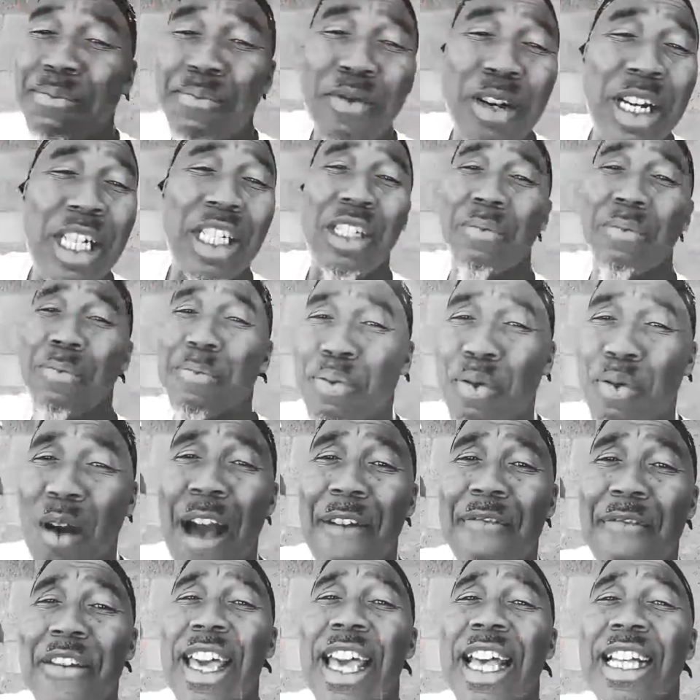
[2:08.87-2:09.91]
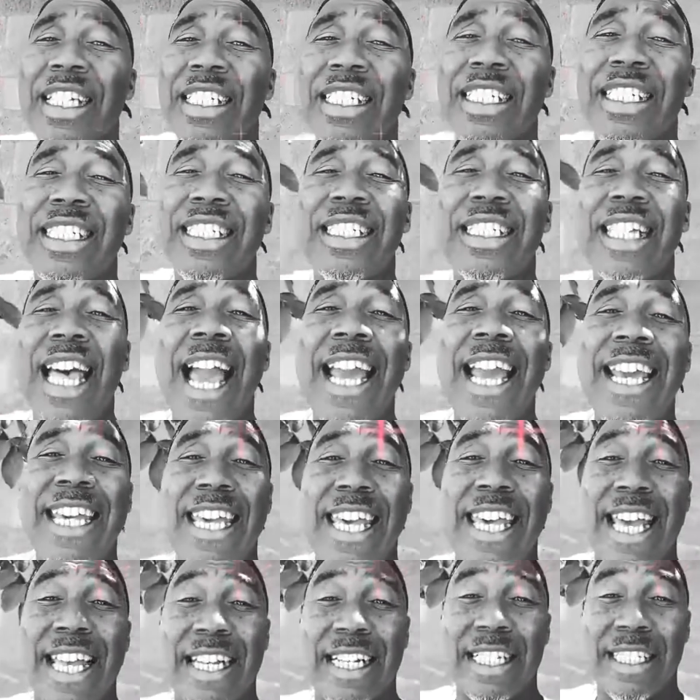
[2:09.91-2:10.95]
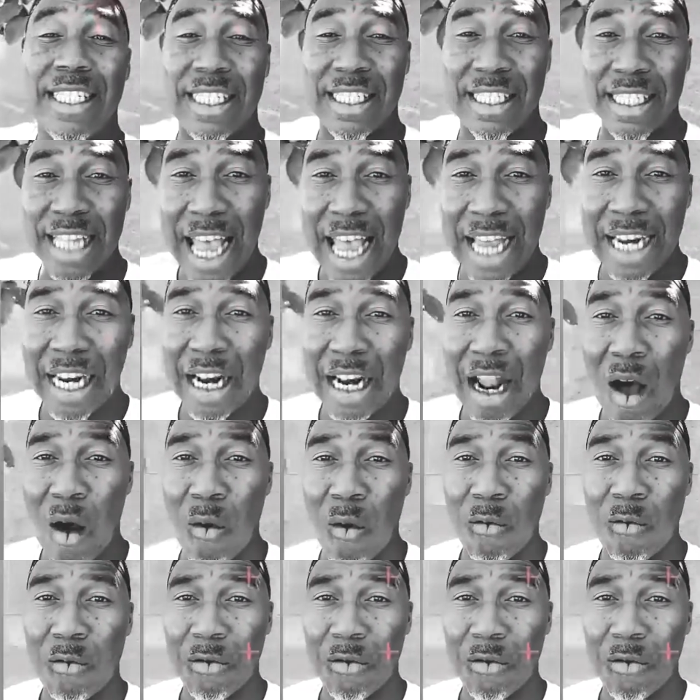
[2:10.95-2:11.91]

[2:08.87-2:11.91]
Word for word: preacher, prophet, psychic, signing off.